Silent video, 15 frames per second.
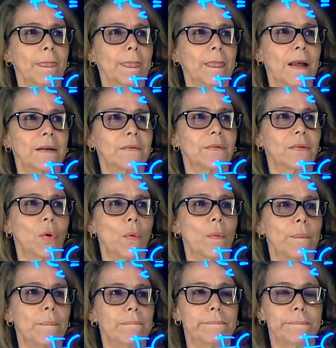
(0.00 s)
So
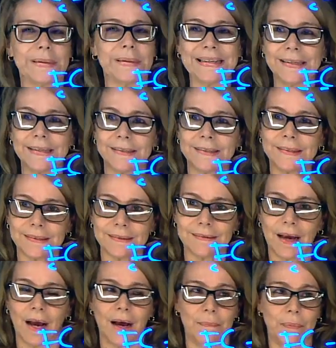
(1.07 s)
being
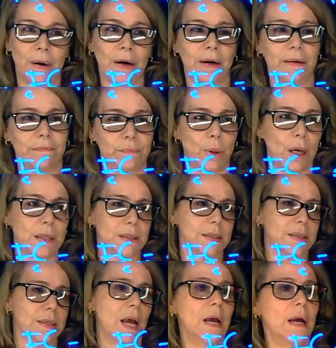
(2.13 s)
a part of bonds.
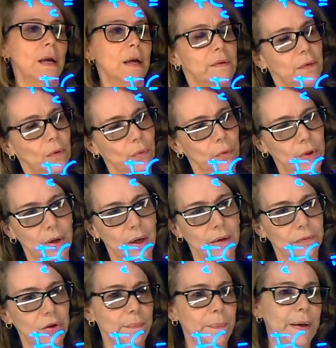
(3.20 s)
So we don't have
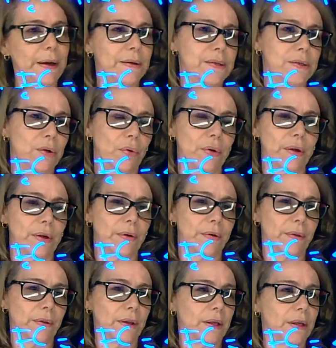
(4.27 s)
lone pairs, so here
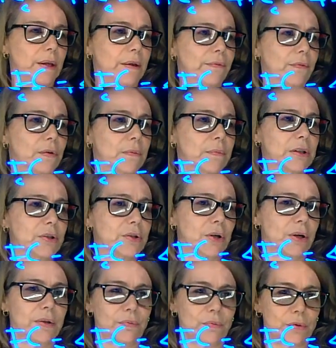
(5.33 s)
the formal
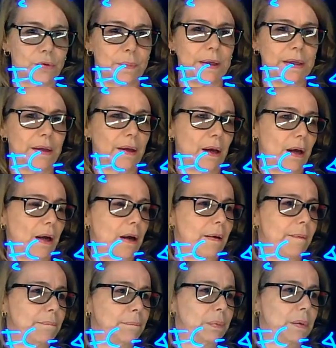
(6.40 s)
charge would be
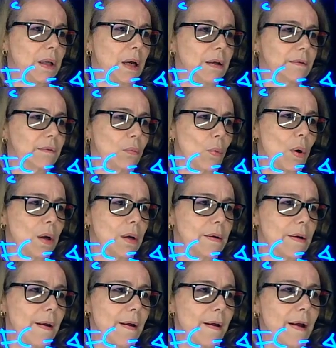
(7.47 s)
plus 1.
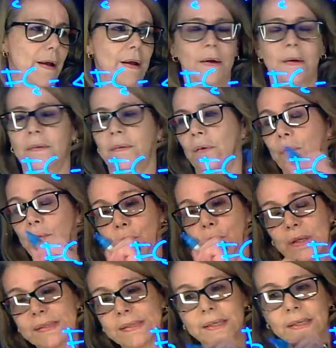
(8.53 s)
So if we
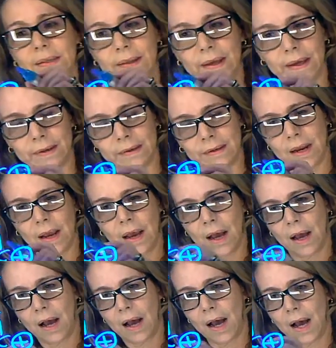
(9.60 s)
see then
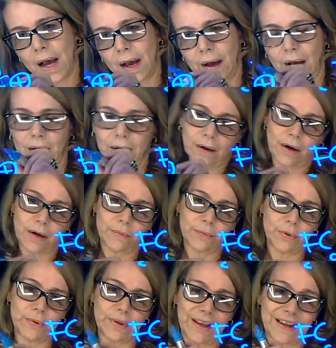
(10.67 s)
a
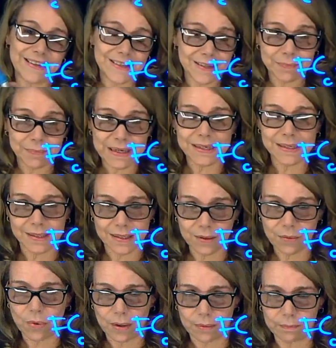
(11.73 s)
carbon that is missing
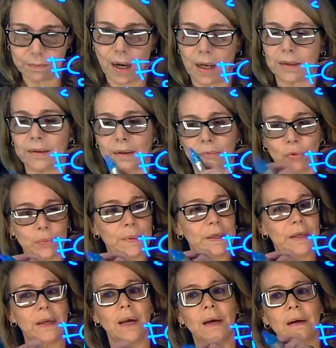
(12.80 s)
one bond, then will
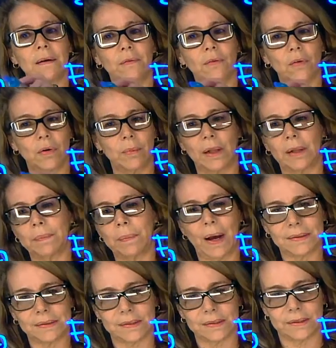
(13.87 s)
be formal
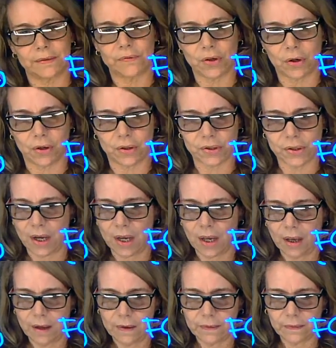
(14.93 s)
positive charge.
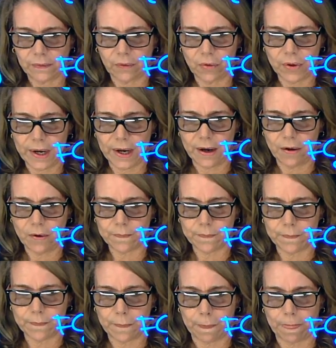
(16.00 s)
So now,
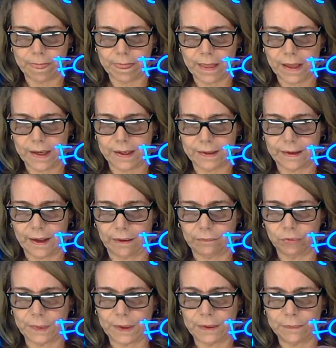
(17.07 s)
and that
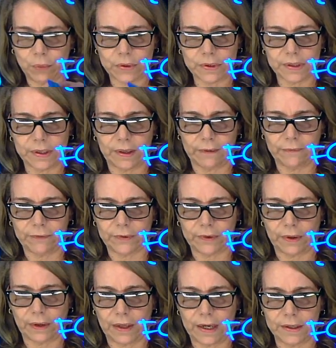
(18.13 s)
would be important enough for
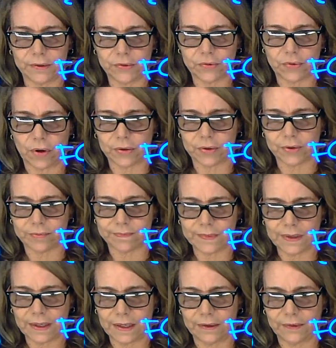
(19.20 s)
the line structure.
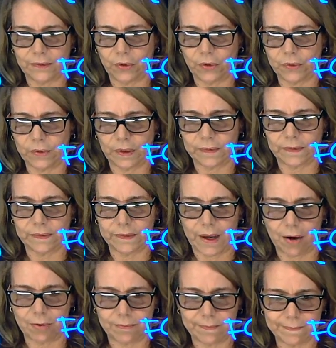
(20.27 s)
Let's do this
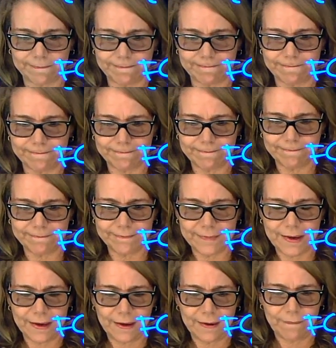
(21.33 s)
now.
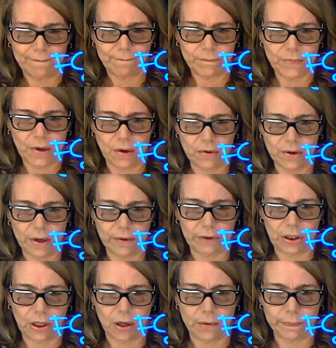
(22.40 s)
Now I have a
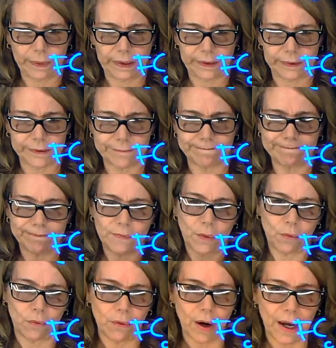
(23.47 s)
lone pair.
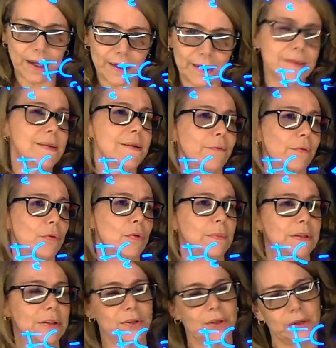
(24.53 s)
What is the
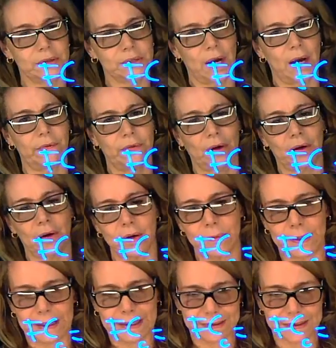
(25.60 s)
formal charge of the
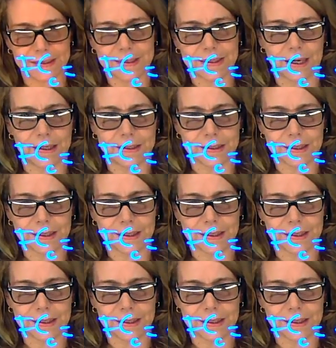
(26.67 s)
carbon in this case?